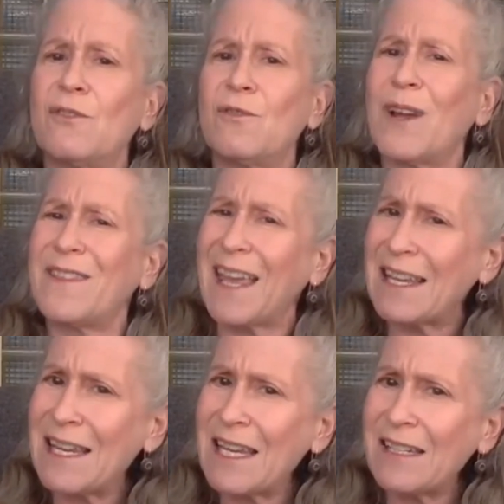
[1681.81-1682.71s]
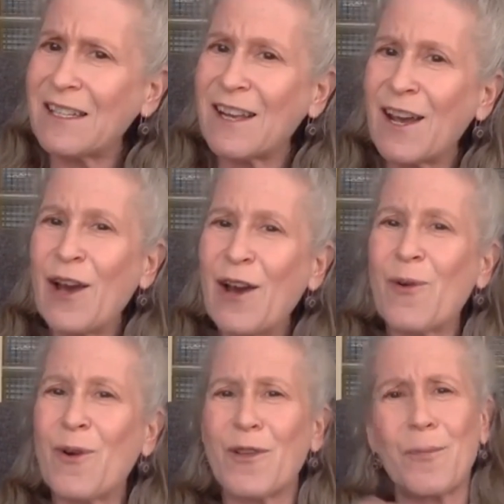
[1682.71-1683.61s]
what they eat
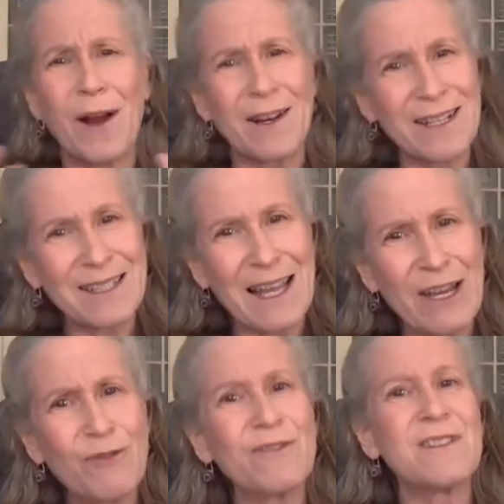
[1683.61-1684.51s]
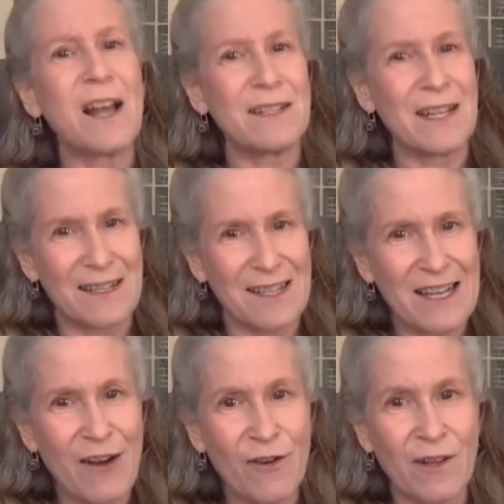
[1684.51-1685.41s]
or the products they use? Not
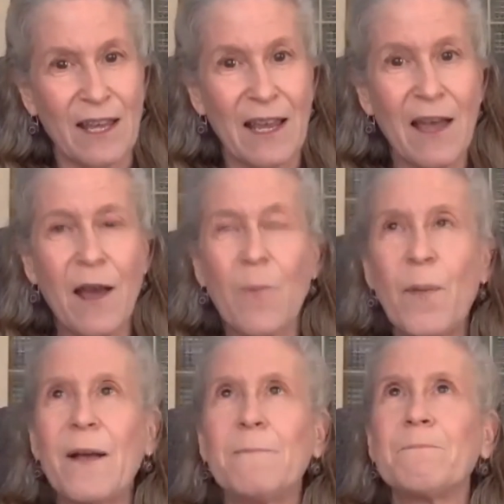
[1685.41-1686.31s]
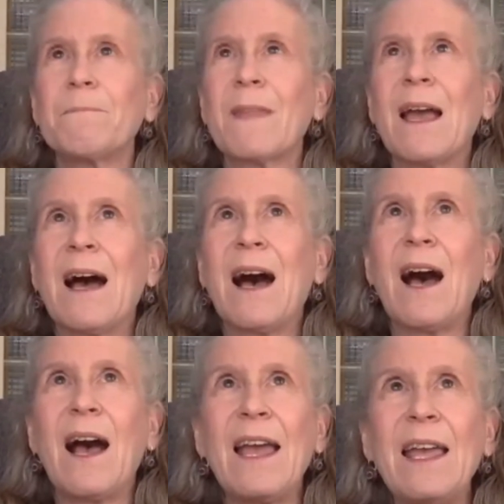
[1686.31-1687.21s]
necessarily, but
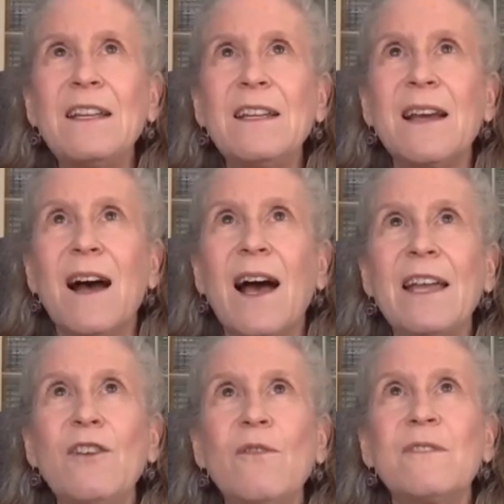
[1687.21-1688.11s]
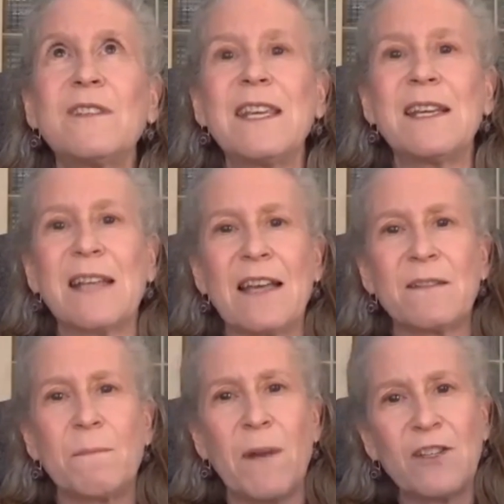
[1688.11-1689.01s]
I don't see it
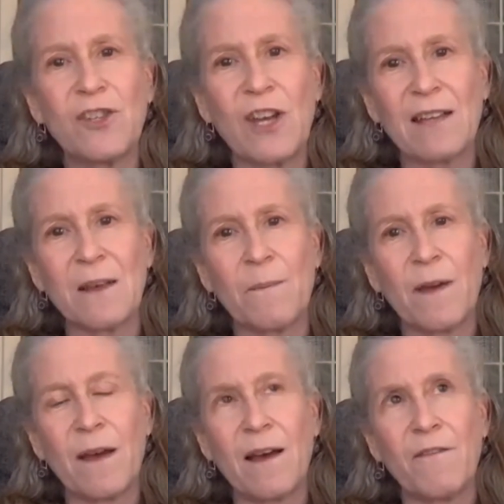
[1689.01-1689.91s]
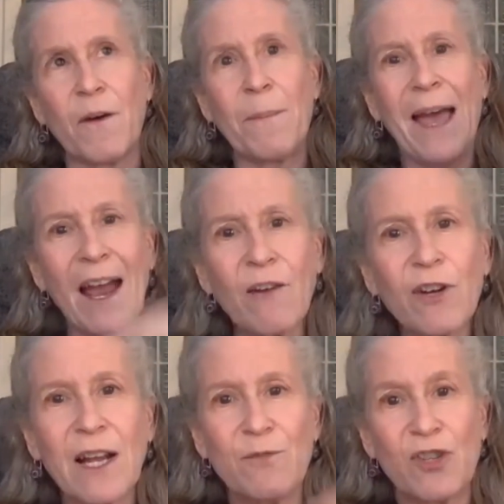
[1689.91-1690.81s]
as much as of a
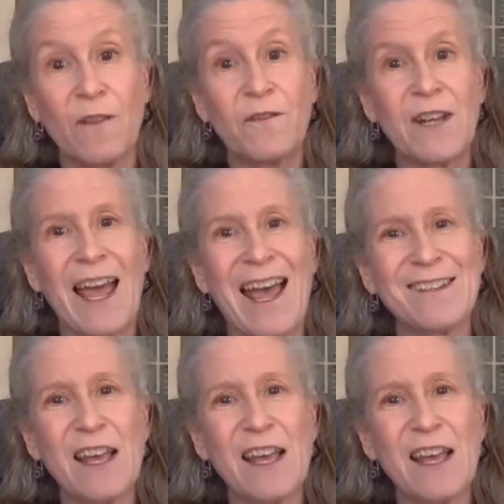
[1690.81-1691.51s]
paradigm shift as